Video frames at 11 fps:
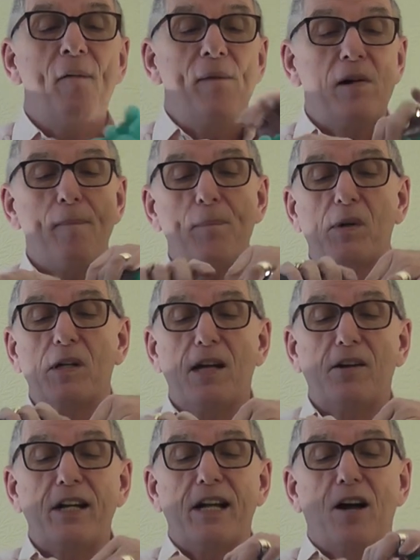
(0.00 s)
Right, we now
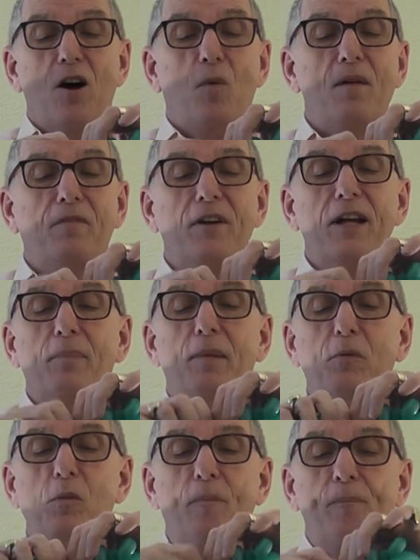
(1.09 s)
need a, a one finger
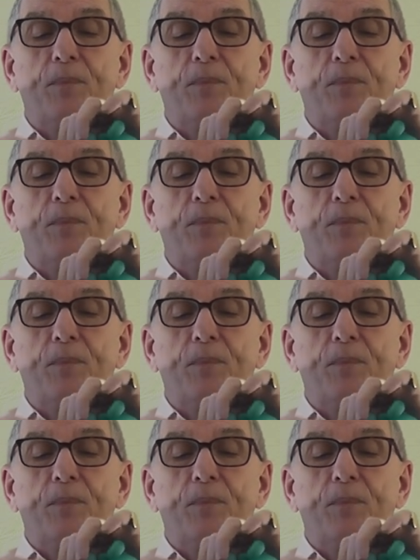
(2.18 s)
bubble